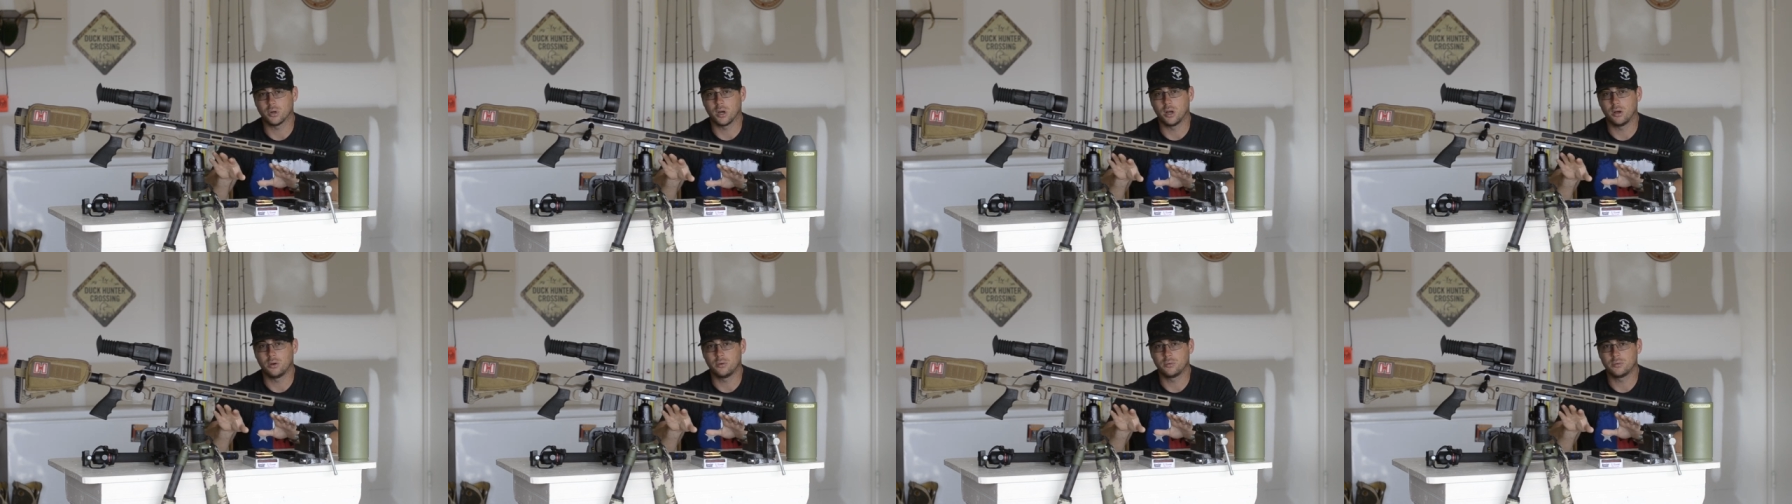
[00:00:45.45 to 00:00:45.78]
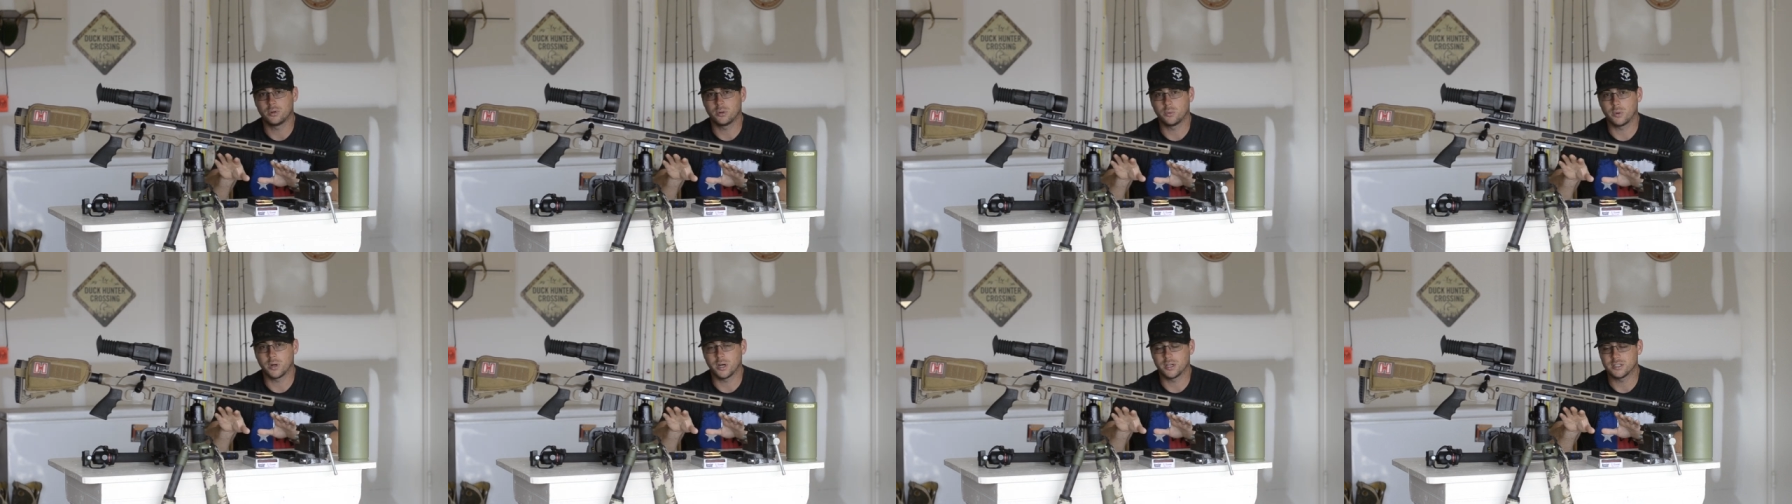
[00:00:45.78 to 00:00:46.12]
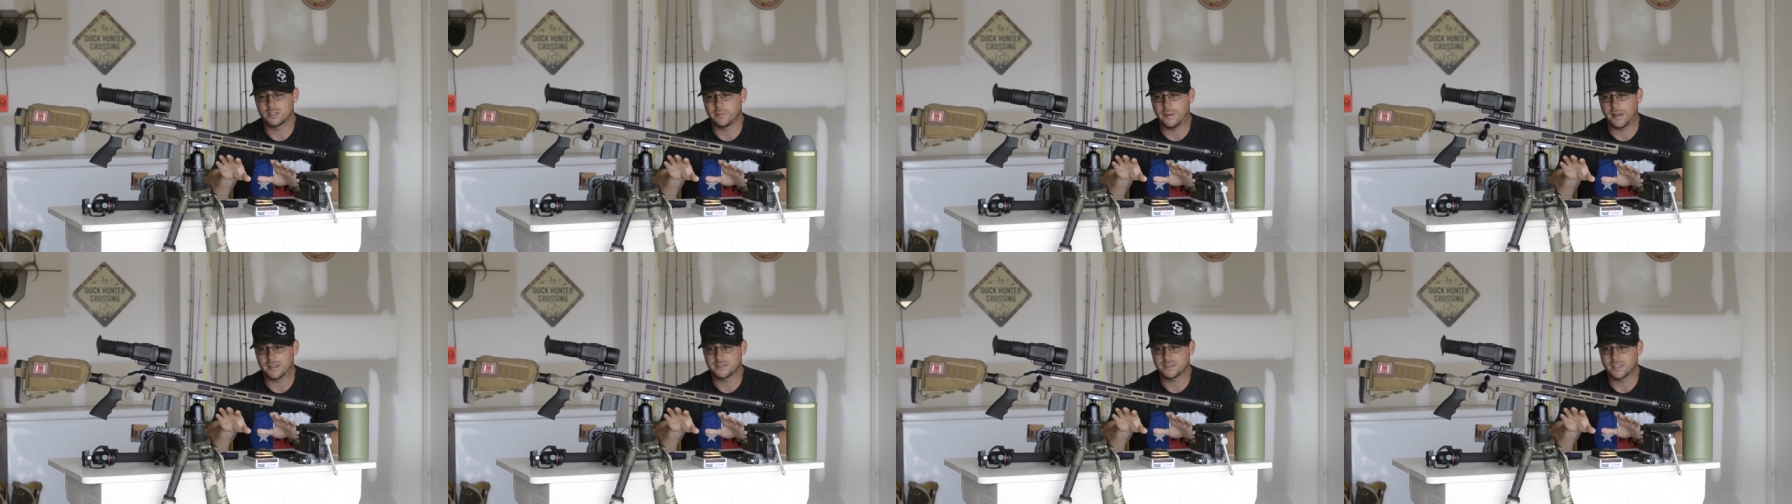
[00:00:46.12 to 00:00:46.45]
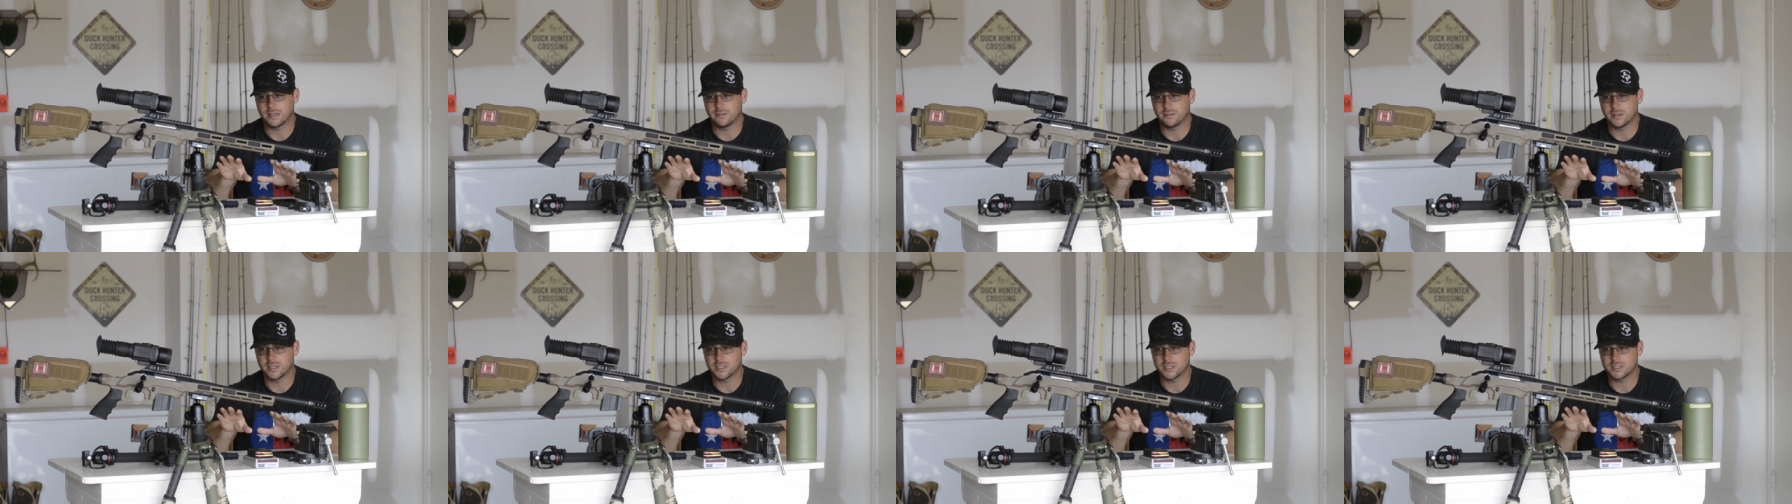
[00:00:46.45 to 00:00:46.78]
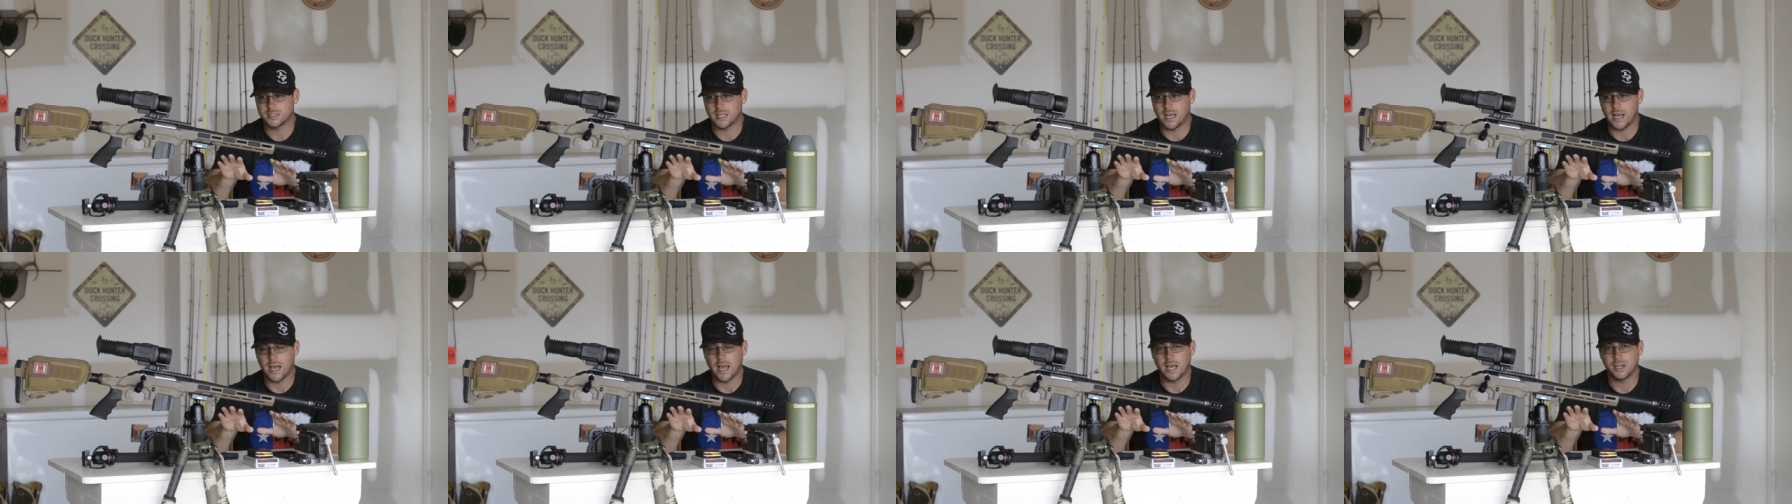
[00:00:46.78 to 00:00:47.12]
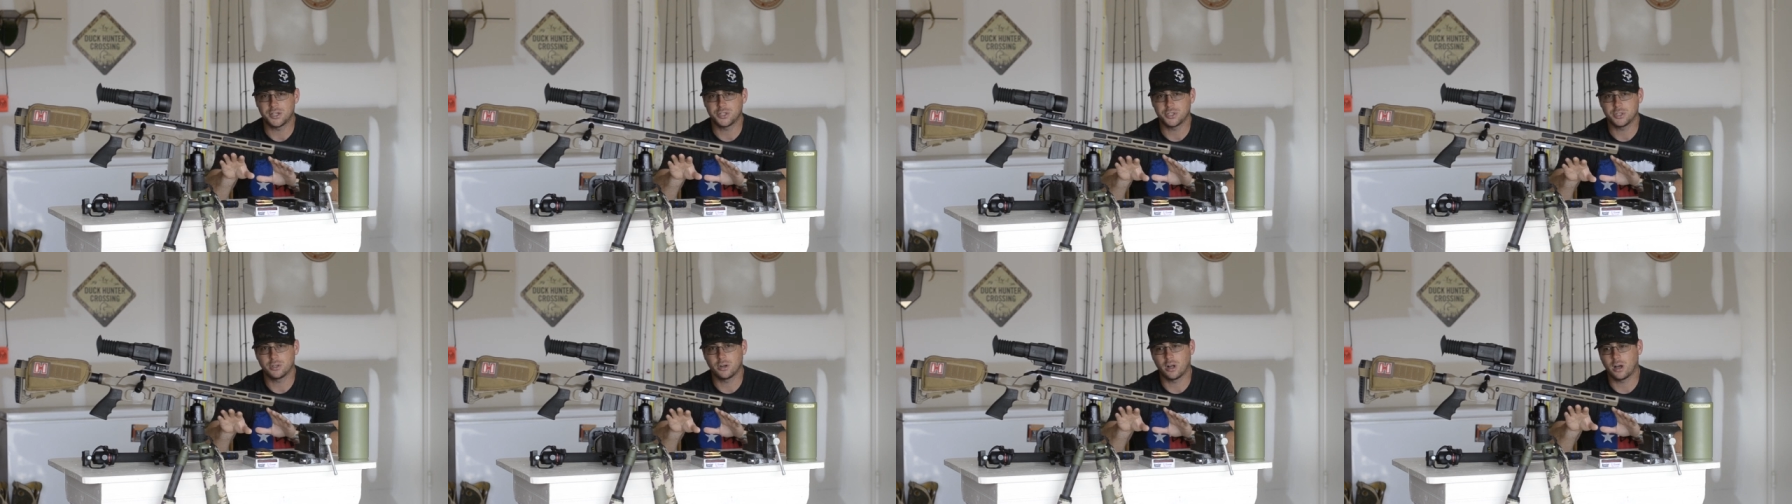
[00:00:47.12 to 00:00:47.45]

take it prone to where it's about seven inches